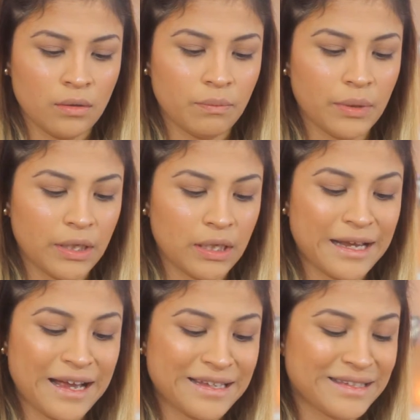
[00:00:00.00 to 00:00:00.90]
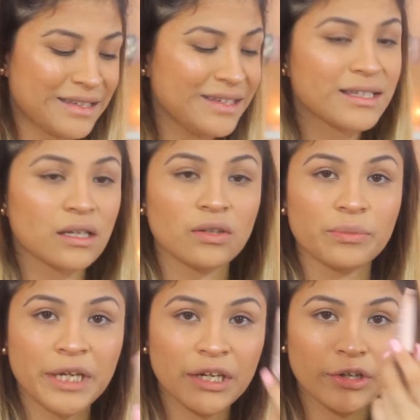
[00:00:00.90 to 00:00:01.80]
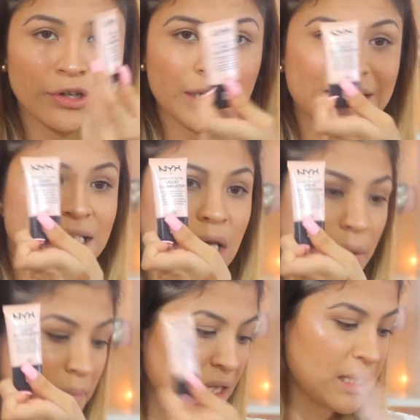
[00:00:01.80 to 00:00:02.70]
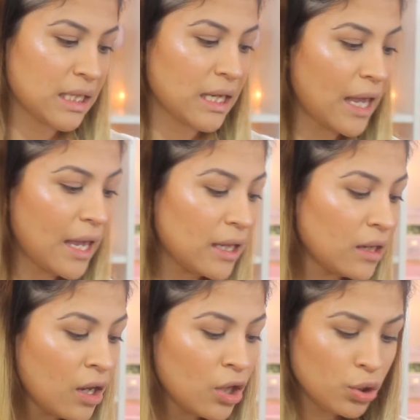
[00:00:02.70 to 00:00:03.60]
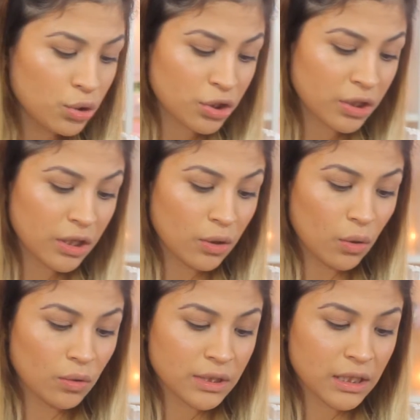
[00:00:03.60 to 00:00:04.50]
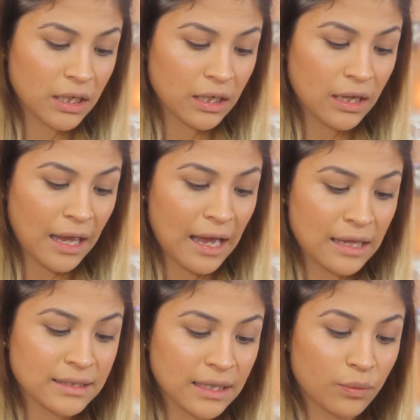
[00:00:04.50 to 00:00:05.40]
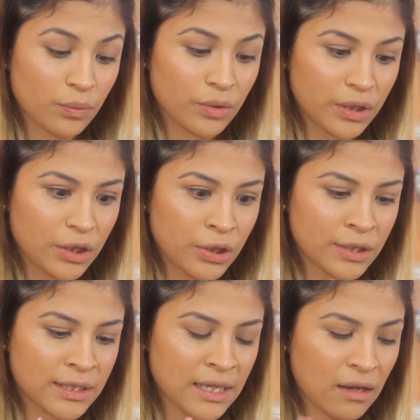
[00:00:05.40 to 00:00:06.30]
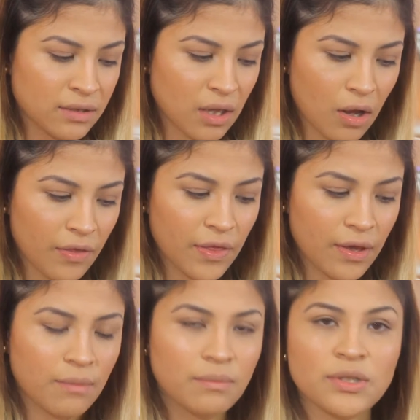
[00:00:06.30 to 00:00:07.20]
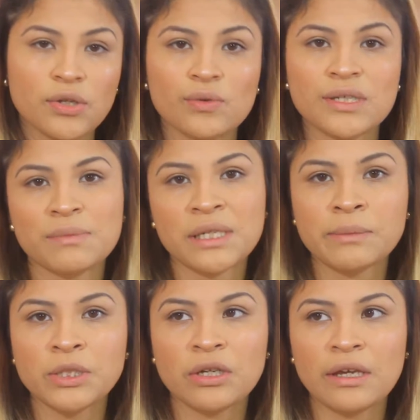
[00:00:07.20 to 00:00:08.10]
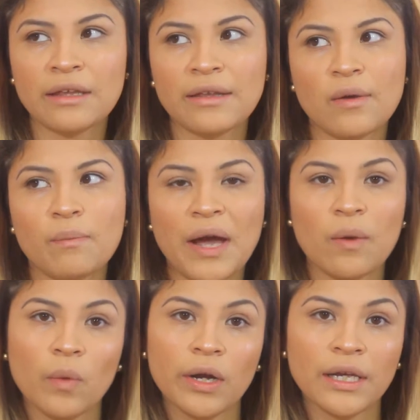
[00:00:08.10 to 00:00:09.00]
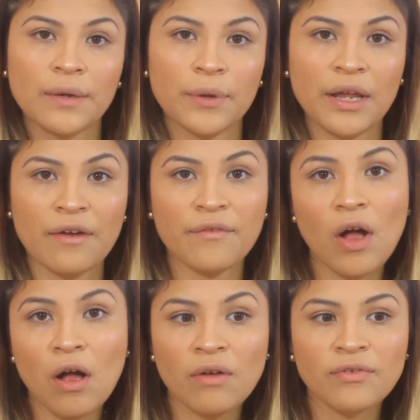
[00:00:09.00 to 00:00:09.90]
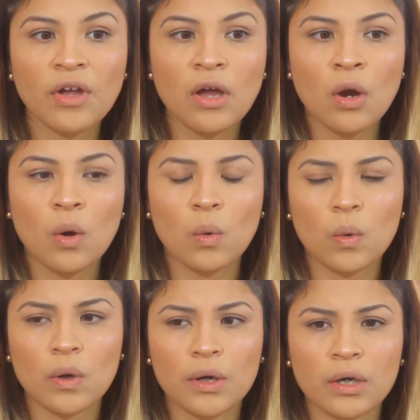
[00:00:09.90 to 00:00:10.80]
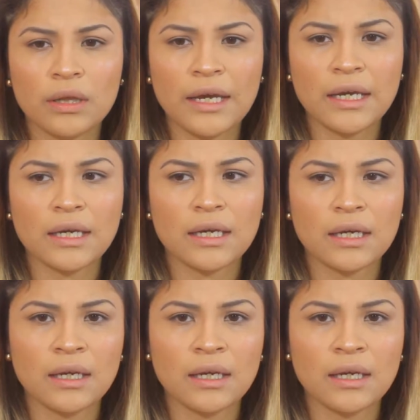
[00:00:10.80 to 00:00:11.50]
But guys, this illuminator is amazing, and usually Ulta has like really good sales on them, so sometimes you can get like buy one get one half off, or like